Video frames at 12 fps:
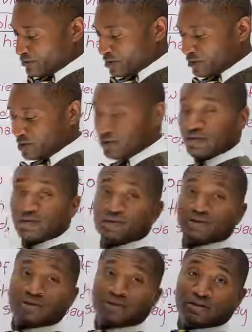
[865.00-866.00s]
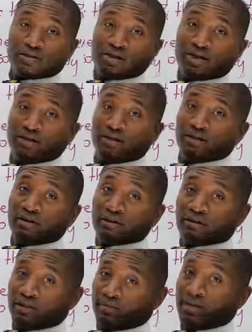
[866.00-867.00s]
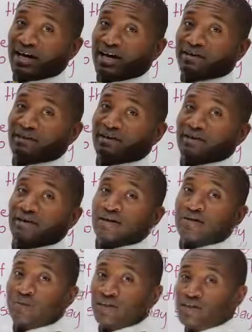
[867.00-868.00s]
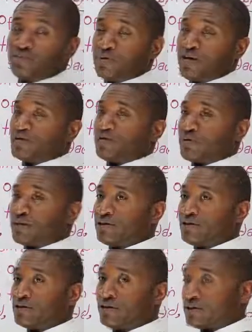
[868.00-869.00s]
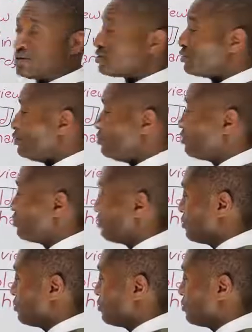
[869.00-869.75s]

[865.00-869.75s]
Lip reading: favorite hero is this guy here, the Bat. But his best friend is who?